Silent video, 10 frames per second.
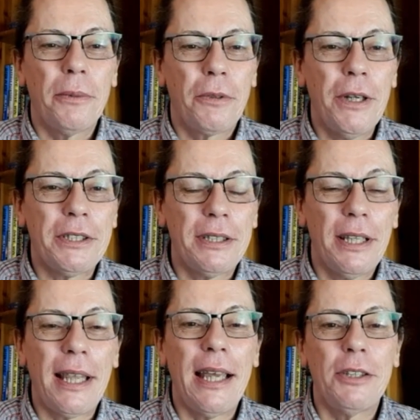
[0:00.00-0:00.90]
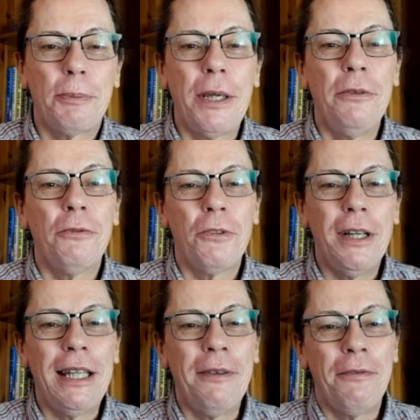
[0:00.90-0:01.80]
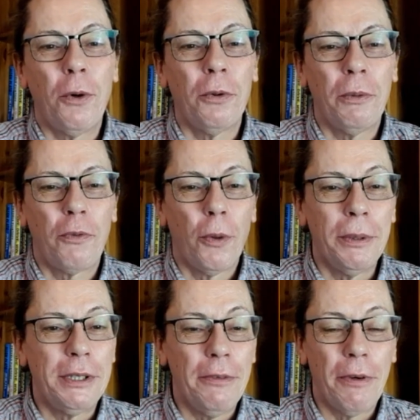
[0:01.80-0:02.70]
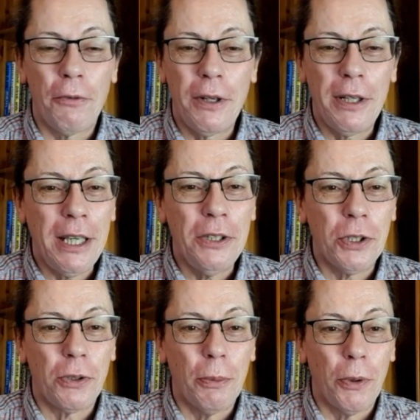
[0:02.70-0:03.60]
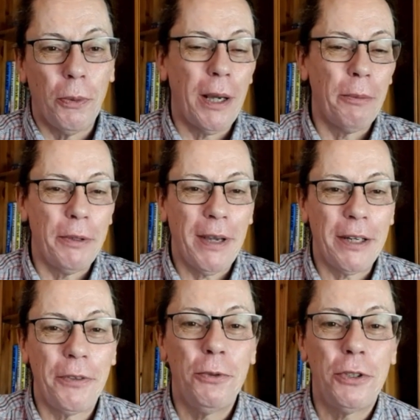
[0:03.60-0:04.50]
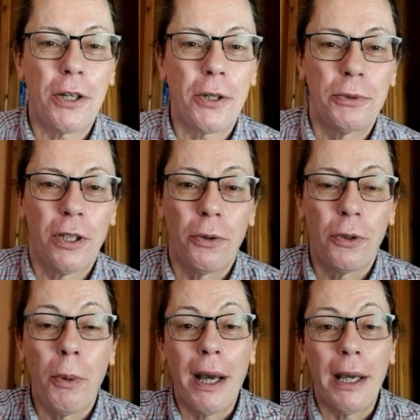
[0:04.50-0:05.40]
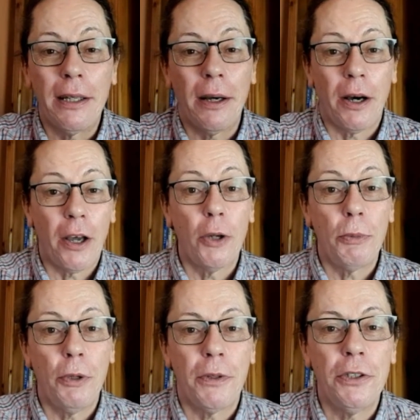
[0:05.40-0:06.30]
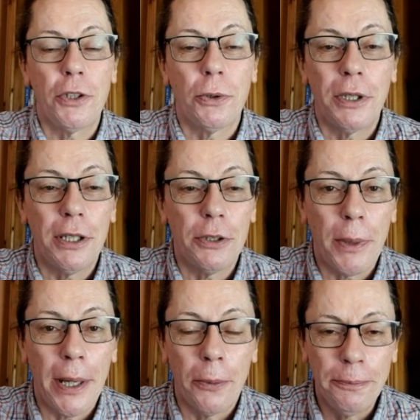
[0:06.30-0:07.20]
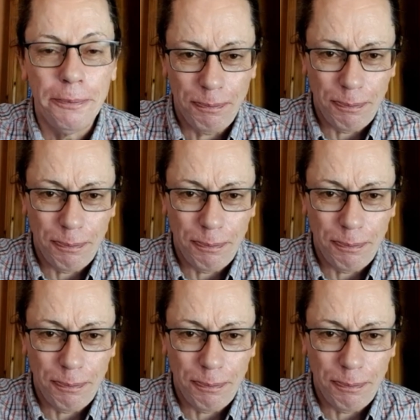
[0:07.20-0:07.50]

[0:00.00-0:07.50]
Well, Chris, that has been really informative, really enjoyable, and we've had a few chuckles along the way, and I hope you've enjoyed it as well.